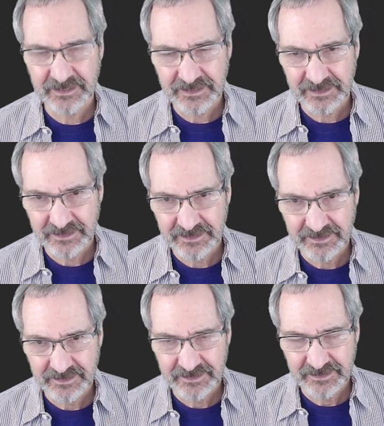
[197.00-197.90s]

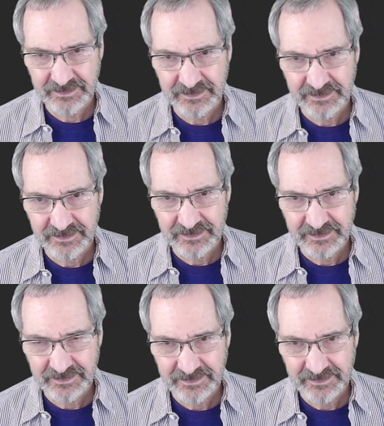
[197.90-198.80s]

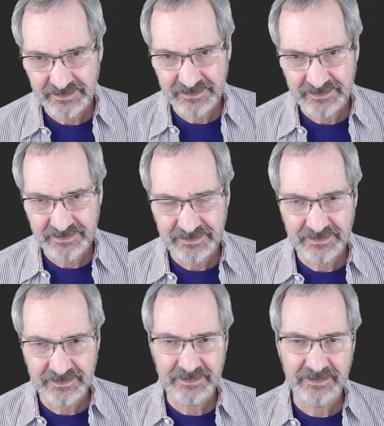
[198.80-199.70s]

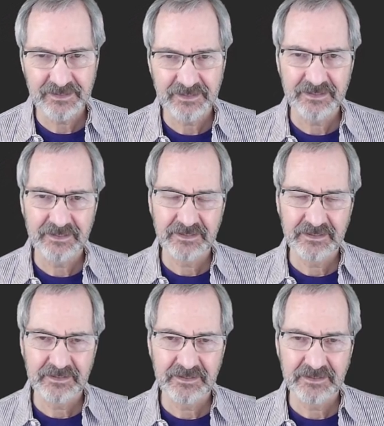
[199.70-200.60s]

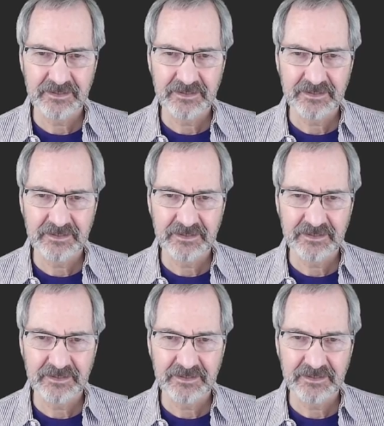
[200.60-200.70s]
Nobody speaks.